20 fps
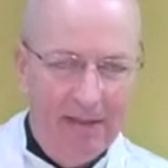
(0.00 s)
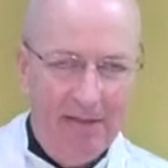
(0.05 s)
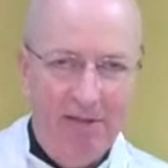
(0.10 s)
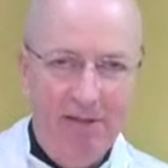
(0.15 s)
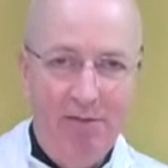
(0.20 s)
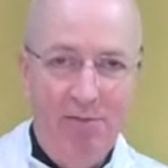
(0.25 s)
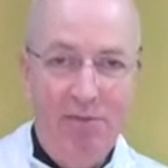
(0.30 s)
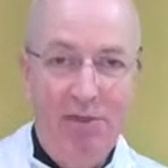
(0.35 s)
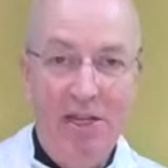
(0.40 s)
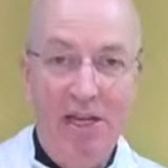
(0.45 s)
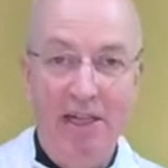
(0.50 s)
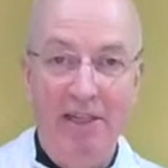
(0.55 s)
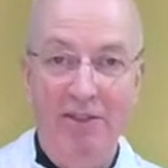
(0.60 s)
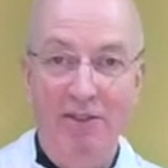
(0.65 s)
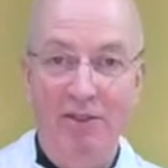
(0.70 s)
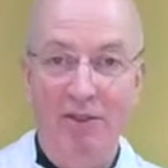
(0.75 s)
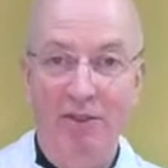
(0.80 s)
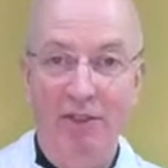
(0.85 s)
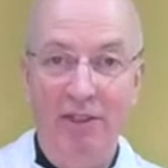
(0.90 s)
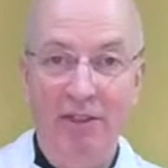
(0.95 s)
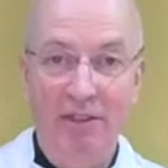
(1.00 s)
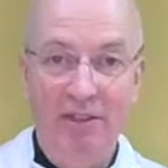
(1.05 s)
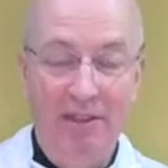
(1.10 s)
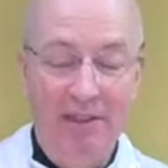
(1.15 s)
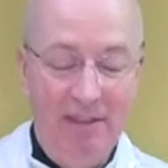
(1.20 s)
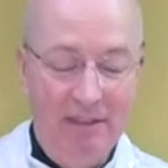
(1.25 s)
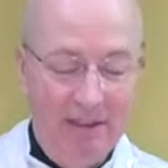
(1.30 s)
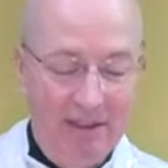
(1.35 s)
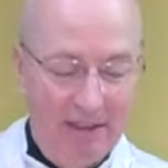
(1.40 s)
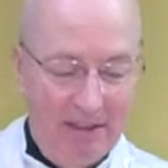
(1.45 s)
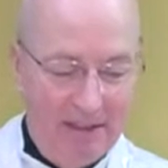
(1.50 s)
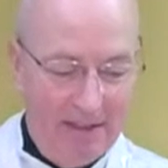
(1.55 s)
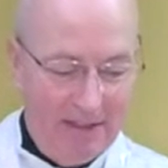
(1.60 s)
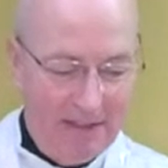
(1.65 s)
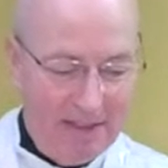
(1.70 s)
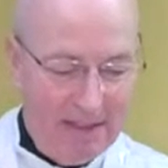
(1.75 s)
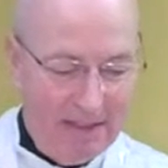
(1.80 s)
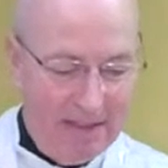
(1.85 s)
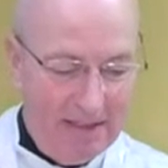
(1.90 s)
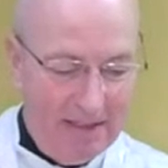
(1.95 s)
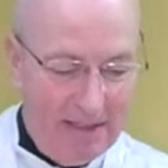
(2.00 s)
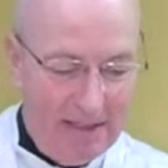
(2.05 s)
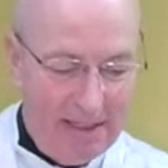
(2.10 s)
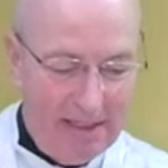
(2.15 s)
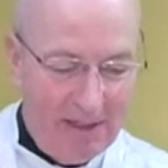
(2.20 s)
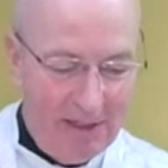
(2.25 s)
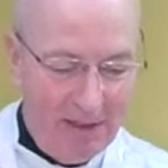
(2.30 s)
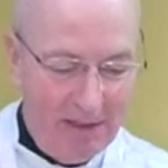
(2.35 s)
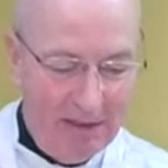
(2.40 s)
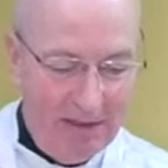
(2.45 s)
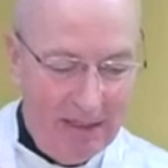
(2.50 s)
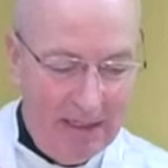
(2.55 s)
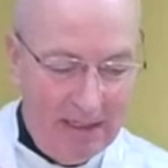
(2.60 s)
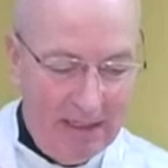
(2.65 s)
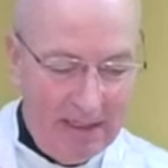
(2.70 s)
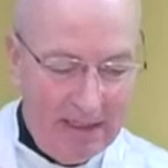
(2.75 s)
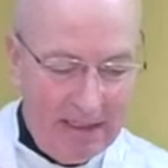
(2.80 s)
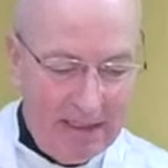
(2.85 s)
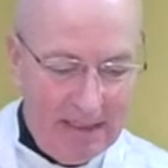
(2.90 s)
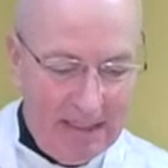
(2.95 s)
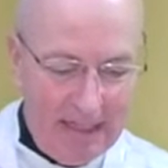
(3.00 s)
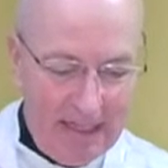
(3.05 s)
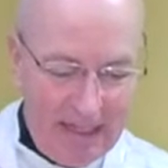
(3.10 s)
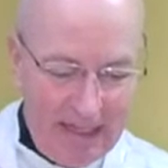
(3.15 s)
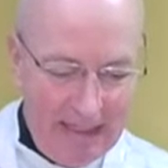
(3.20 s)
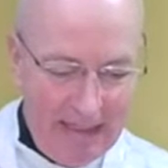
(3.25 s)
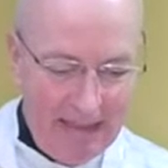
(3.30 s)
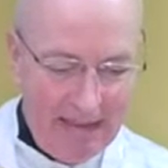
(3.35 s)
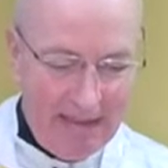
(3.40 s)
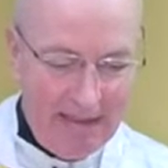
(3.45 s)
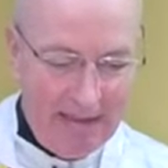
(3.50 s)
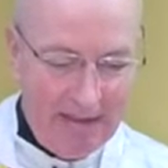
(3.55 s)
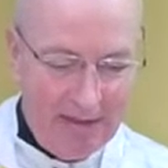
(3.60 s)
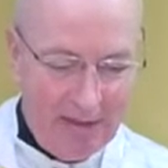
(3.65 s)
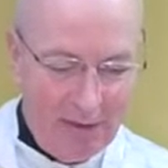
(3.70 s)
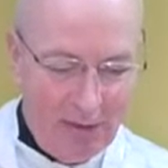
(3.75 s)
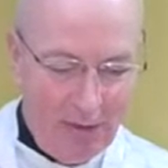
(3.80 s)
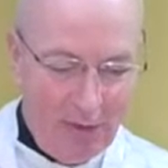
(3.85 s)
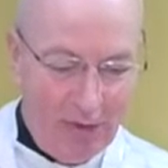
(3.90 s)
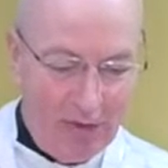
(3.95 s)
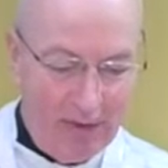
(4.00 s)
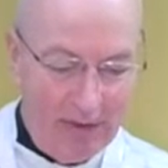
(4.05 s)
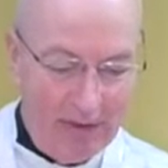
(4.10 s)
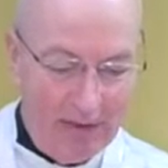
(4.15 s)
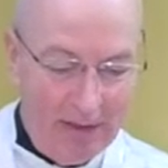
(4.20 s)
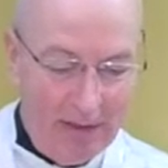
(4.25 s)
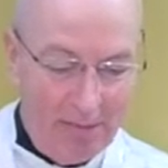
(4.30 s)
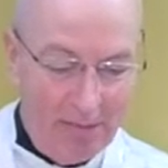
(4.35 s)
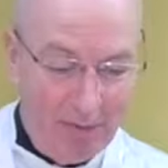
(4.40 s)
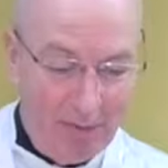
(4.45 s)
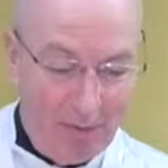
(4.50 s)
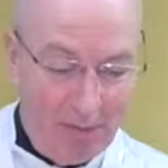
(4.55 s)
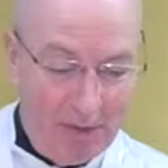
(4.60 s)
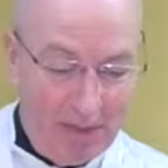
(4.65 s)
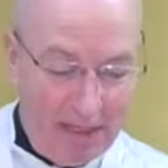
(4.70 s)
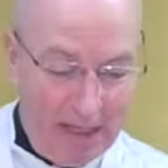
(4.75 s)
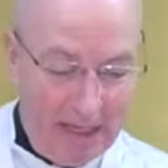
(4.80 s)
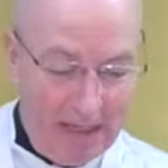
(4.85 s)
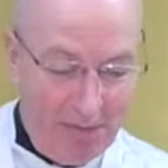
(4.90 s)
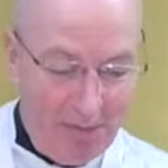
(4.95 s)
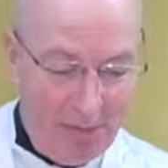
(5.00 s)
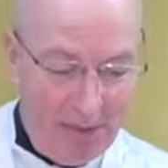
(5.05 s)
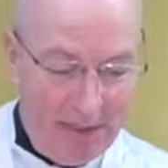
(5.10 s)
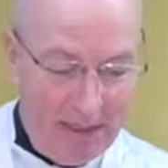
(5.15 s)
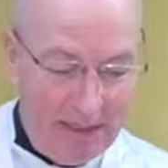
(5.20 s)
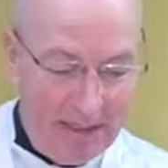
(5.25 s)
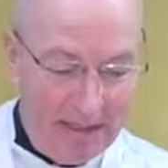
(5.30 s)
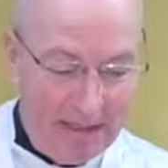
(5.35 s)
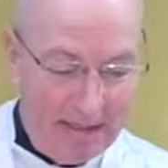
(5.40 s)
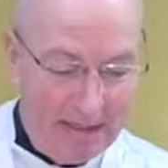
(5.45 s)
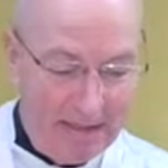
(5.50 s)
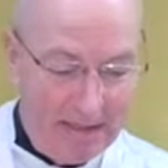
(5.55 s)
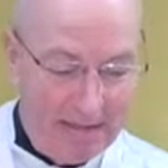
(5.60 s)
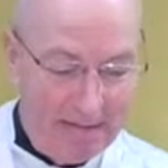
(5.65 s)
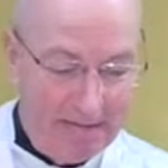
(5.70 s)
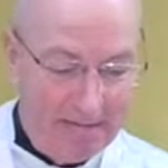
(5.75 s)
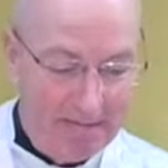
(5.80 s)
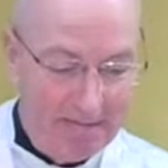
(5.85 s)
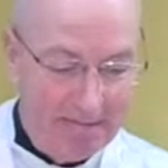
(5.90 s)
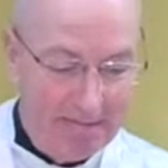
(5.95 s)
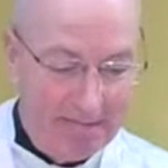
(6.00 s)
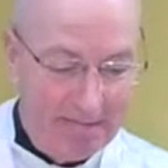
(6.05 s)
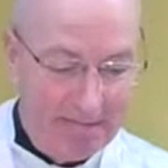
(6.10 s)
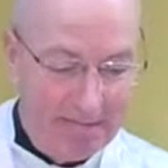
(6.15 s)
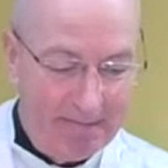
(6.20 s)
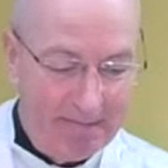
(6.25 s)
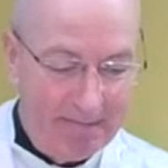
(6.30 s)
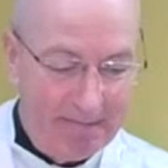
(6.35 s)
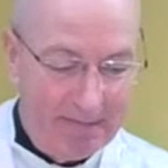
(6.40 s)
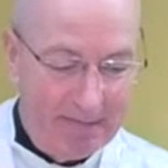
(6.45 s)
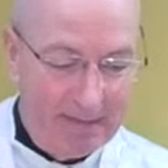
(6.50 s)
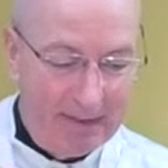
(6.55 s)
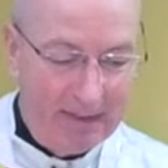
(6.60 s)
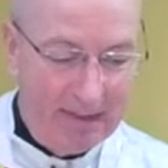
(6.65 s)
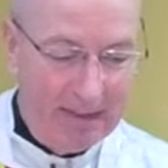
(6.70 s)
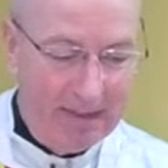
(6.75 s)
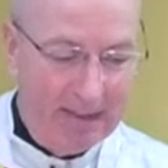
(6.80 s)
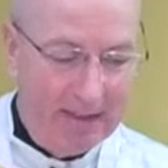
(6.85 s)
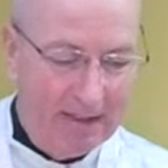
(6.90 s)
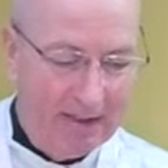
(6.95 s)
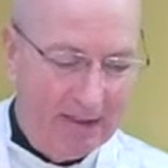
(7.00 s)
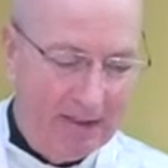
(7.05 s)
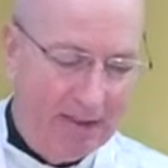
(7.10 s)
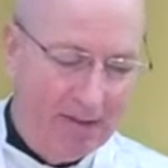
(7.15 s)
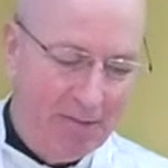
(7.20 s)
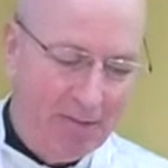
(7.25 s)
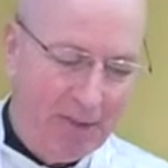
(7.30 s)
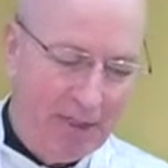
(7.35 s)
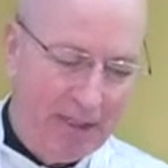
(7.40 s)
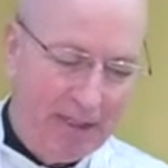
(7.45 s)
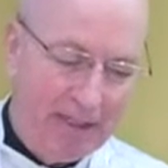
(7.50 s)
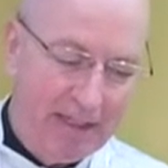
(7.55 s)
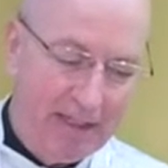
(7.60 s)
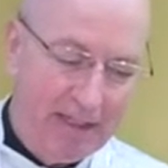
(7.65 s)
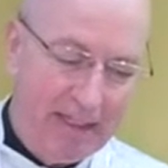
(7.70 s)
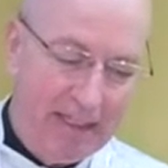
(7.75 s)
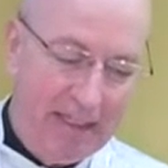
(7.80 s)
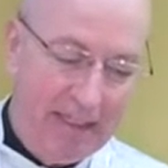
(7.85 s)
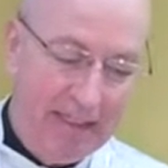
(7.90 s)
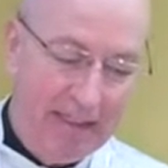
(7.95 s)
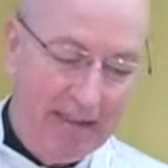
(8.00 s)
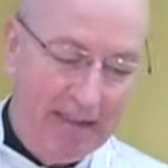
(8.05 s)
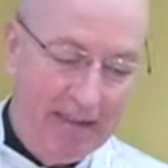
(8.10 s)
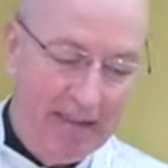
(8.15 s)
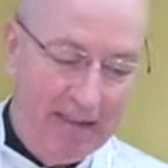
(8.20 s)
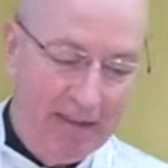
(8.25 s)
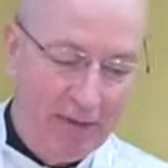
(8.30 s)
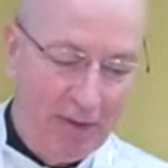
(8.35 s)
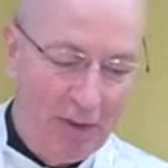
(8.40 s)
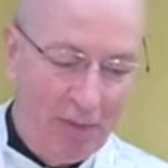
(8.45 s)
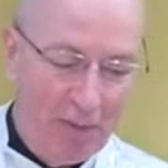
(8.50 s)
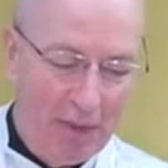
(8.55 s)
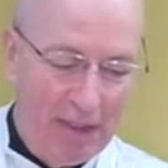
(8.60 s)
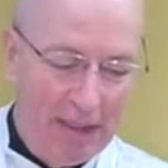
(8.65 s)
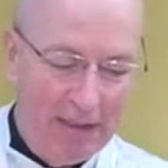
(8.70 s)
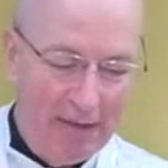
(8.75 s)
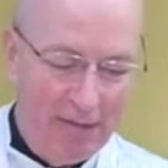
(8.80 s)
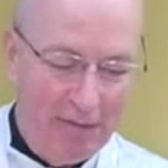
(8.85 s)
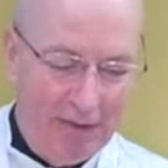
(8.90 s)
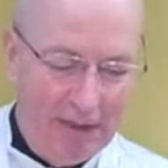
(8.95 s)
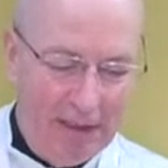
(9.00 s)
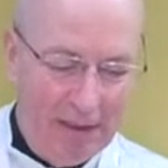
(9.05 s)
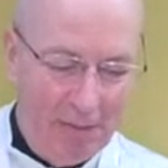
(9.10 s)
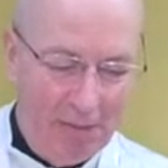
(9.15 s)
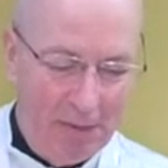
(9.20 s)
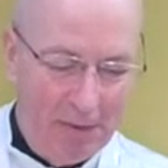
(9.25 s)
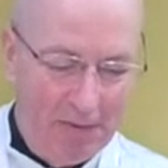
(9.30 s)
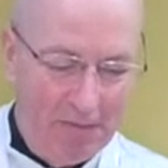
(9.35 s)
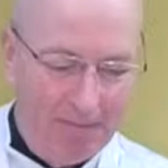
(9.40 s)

"From Nazareth," said Nathanael. "Can anything good come from that place?" "Come and see," replied Philip.